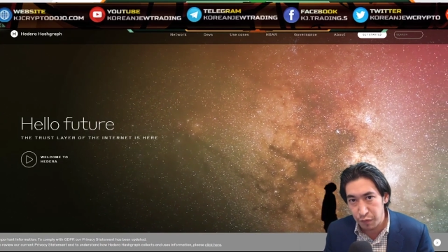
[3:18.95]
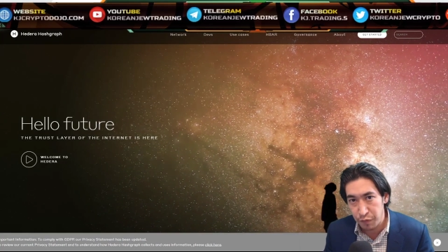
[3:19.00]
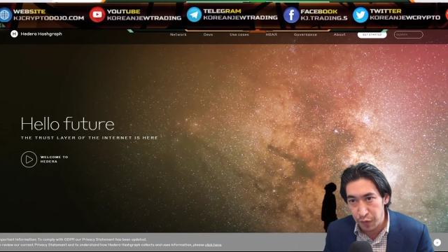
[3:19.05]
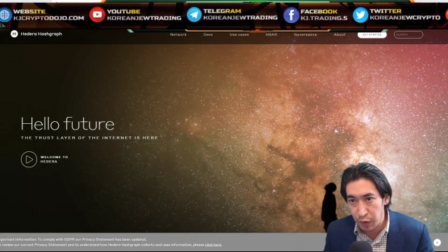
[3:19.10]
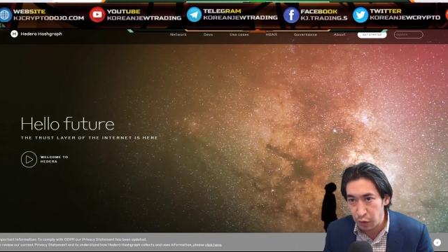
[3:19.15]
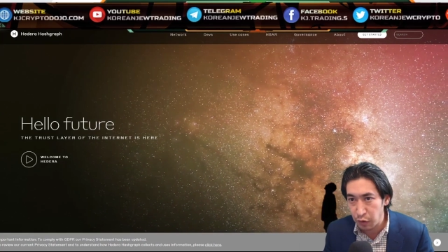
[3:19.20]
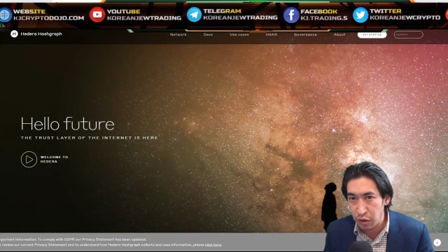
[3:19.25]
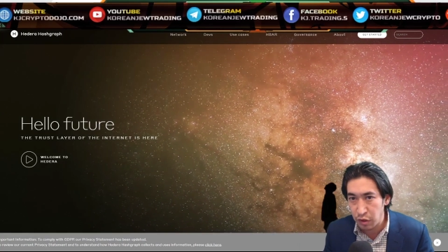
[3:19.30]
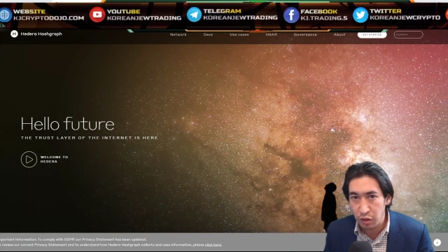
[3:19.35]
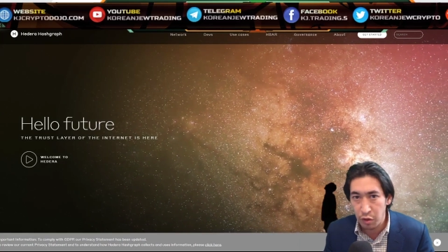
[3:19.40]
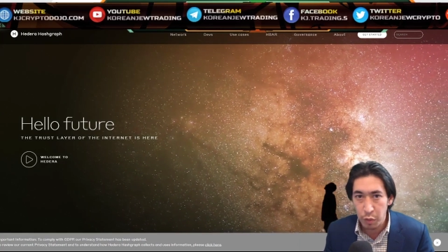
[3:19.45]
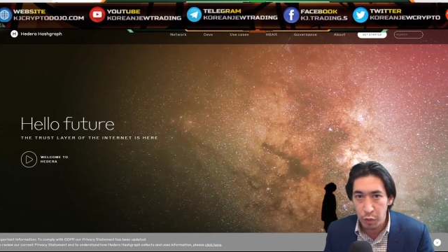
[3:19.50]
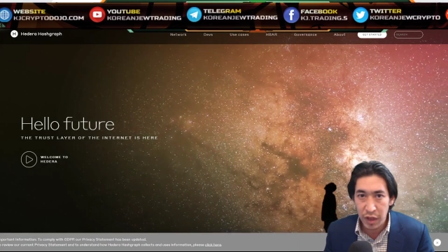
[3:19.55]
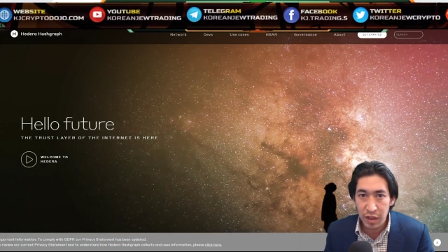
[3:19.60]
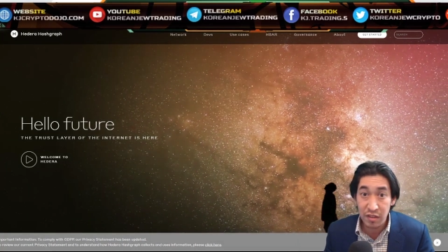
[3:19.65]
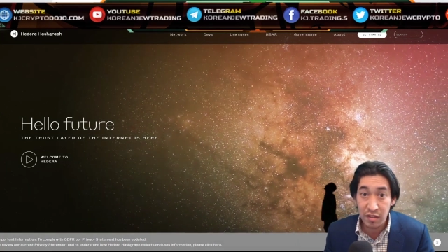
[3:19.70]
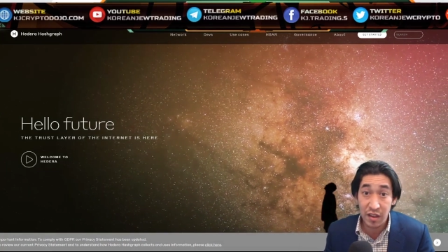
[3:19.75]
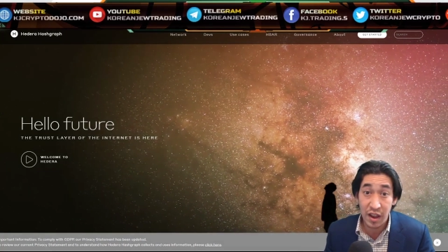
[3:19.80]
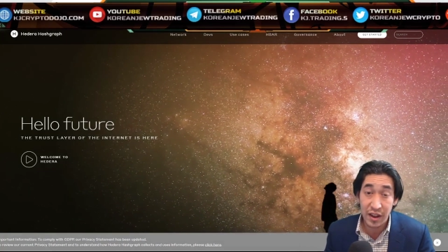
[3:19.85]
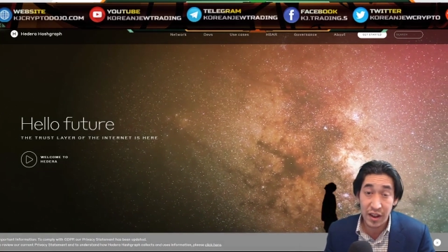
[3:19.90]
fell to the
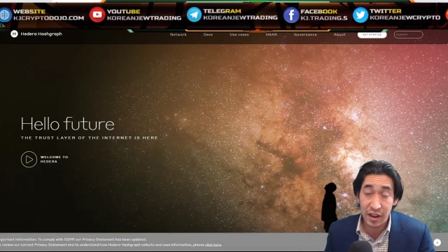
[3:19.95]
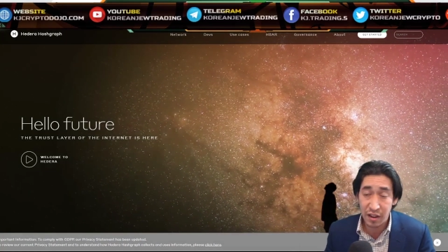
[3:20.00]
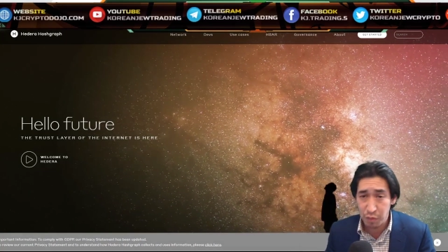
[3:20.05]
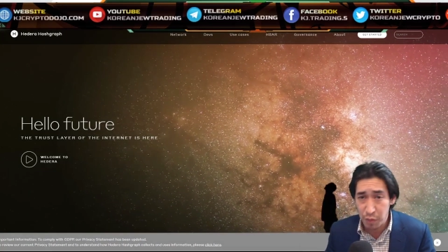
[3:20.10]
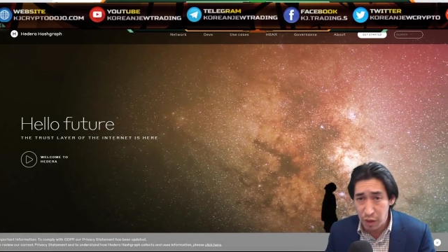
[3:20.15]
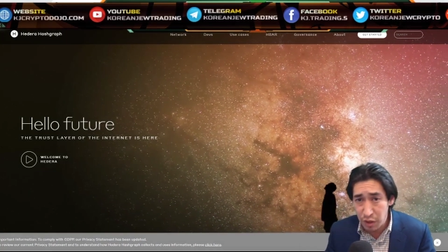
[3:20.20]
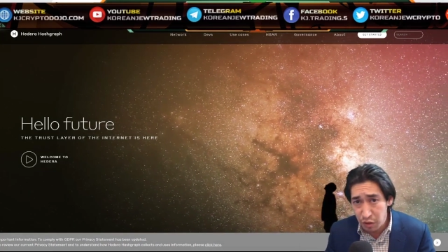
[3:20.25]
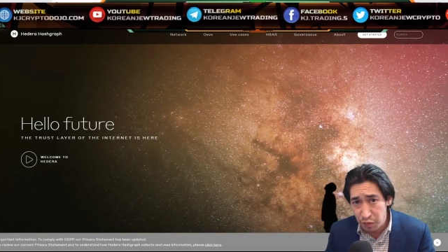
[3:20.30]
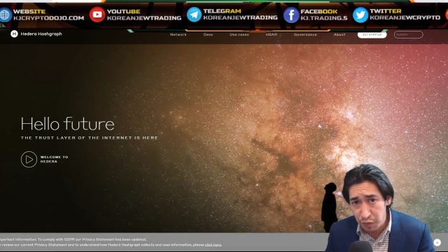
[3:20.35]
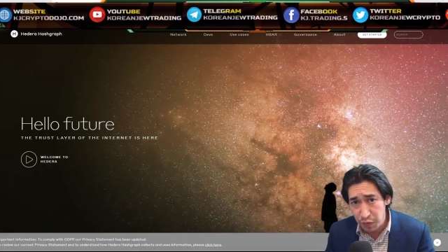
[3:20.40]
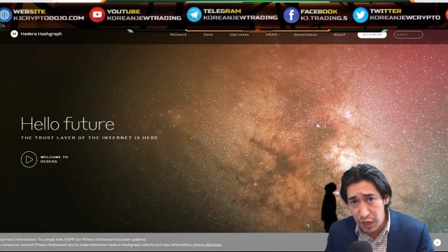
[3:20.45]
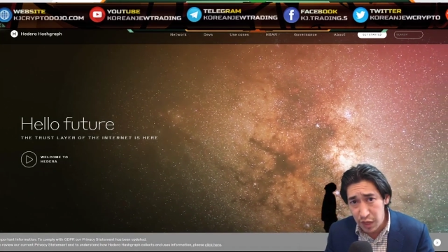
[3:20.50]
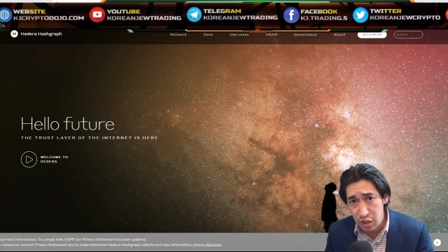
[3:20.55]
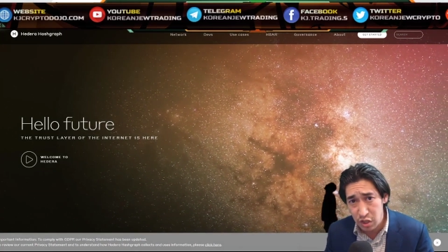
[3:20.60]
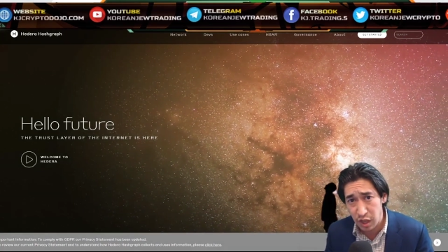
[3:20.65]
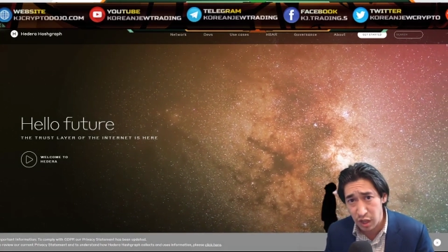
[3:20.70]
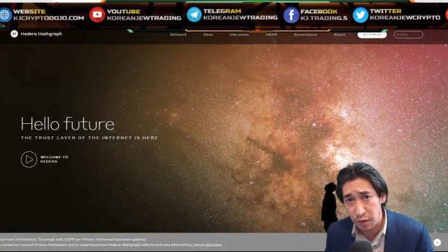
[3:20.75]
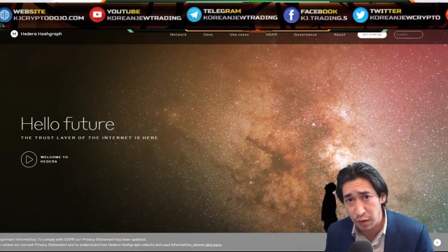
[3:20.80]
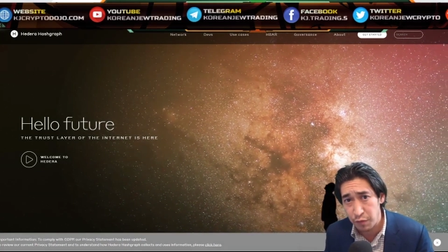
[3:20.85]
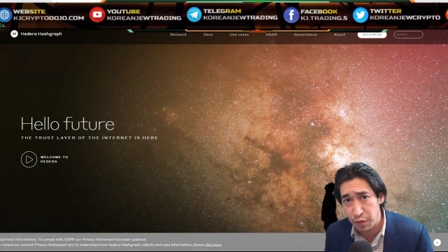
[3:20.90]
wayside, as well as
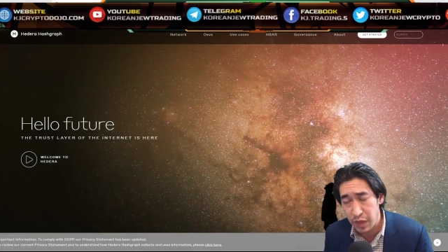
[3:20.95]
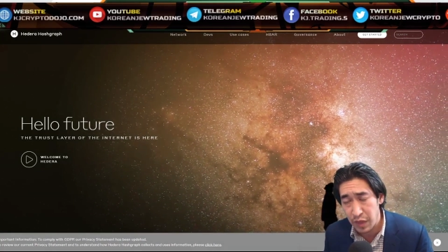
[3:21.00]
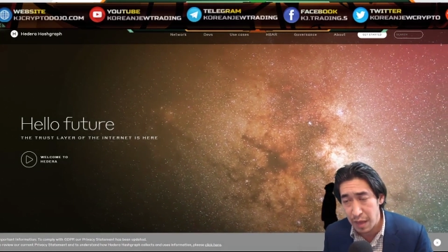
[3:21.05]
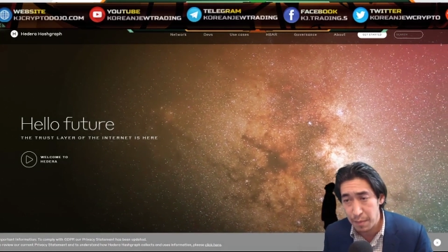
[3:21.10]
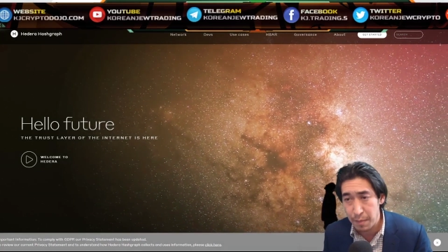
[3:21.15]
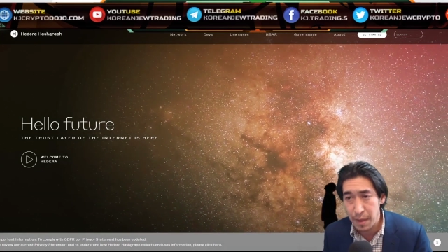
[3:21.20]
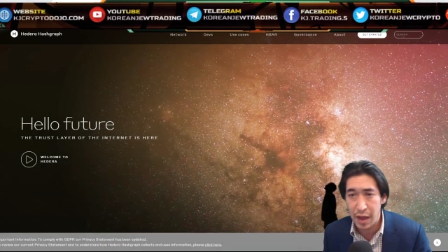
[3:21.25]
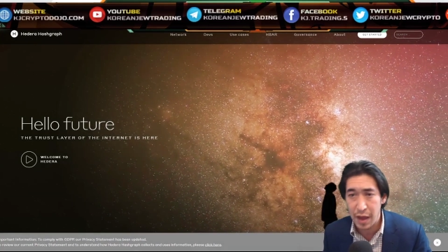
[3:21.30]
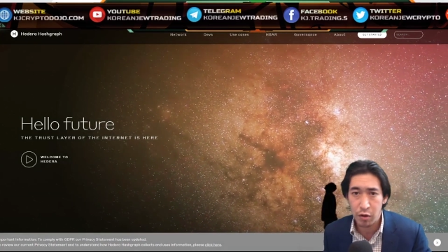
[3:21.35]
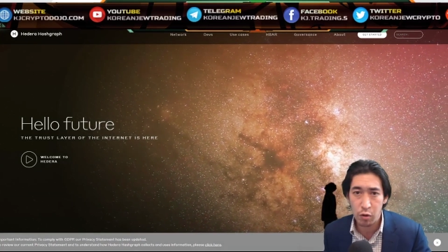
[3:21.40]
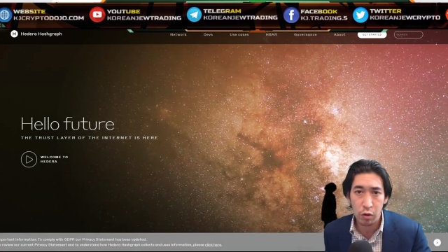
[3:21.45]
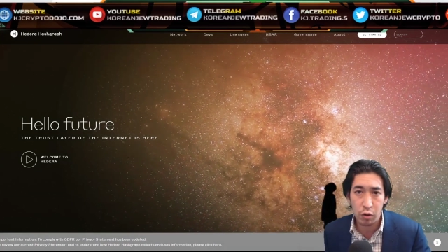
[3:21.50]
VeChain for that matter.